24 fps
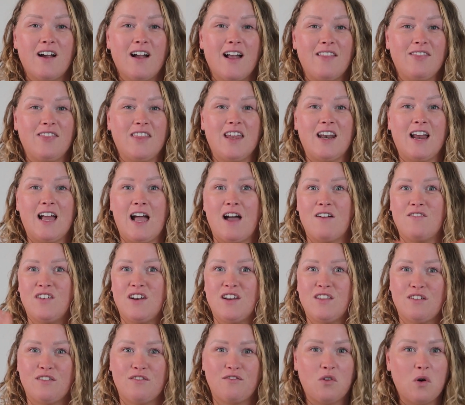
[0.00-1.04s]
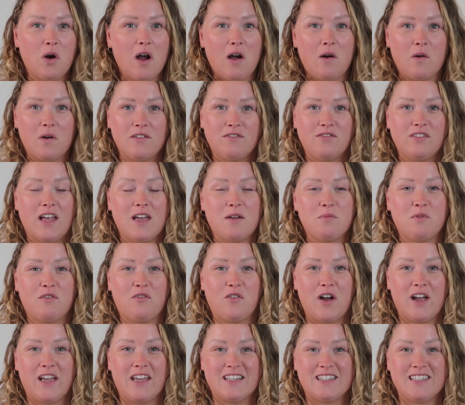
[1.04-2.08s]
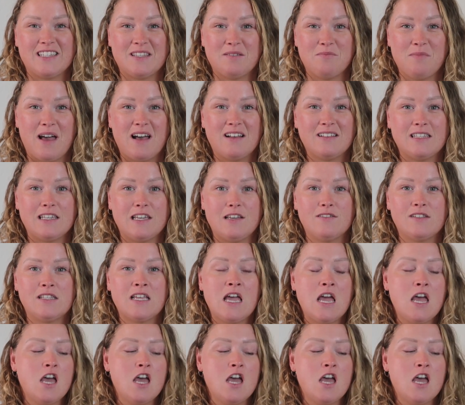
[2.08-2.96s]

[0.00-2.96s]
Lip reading: and then I have another 4-hour flight before I get to the Maldives.